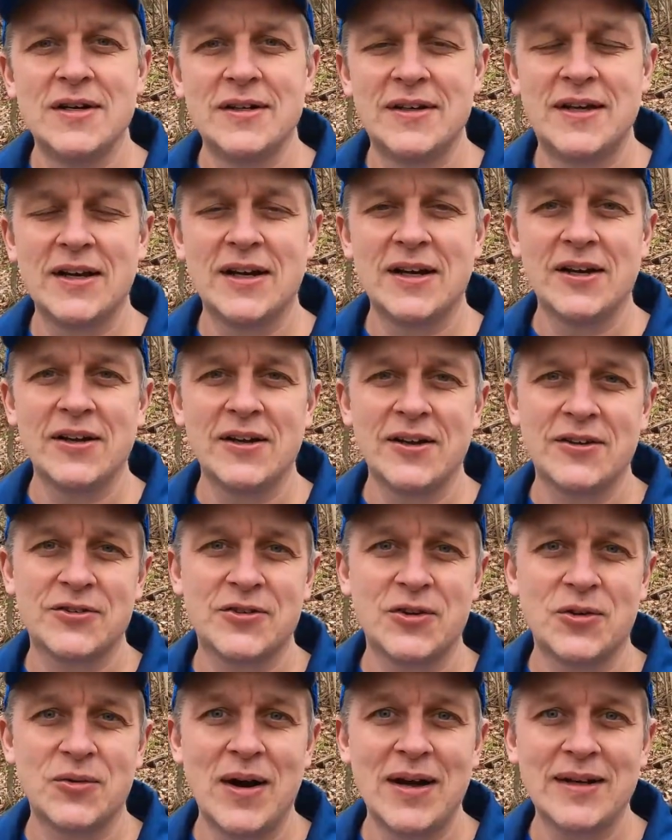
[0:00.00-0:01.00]
to get a little
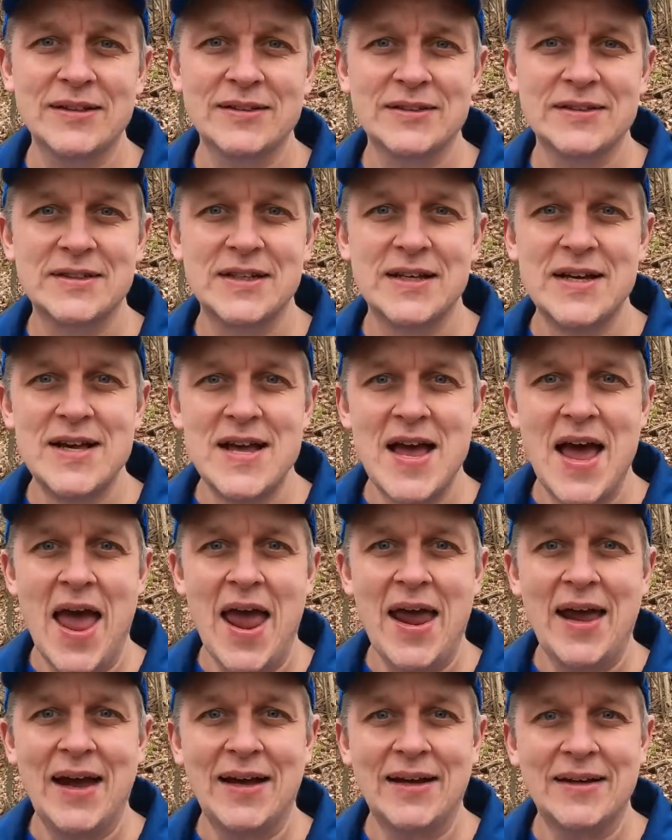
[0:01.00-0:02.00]
extra rest,
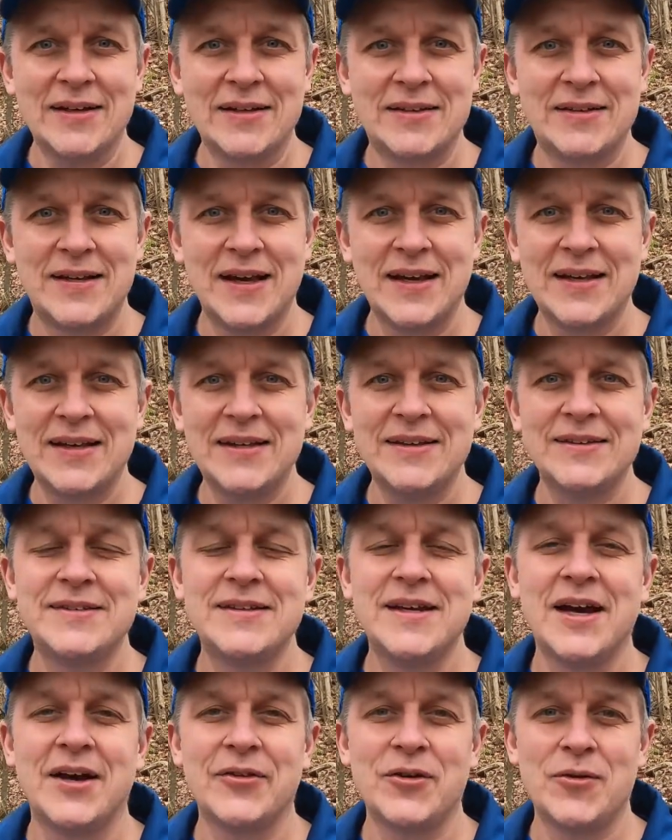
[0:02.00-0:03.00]
and take it
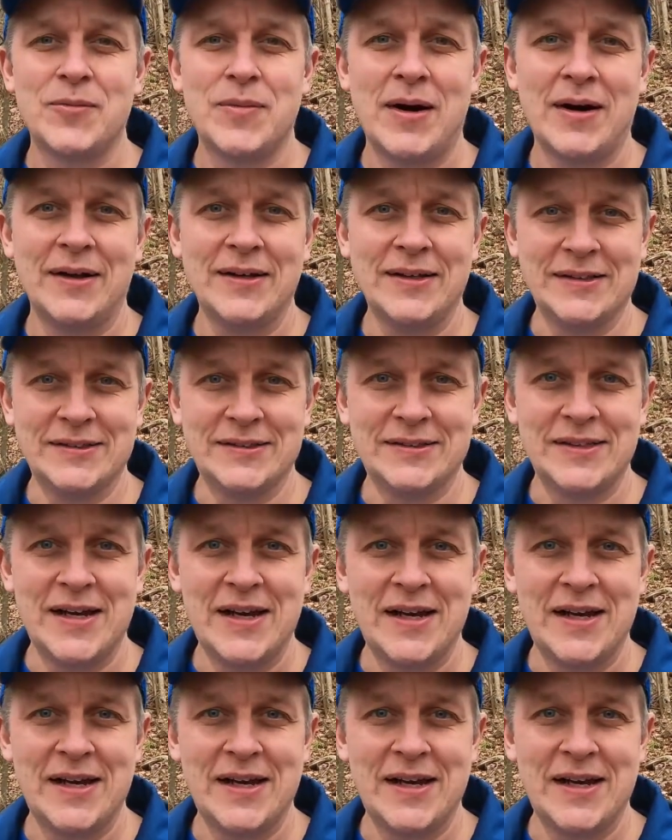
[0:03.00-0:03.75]
easy on their bodies.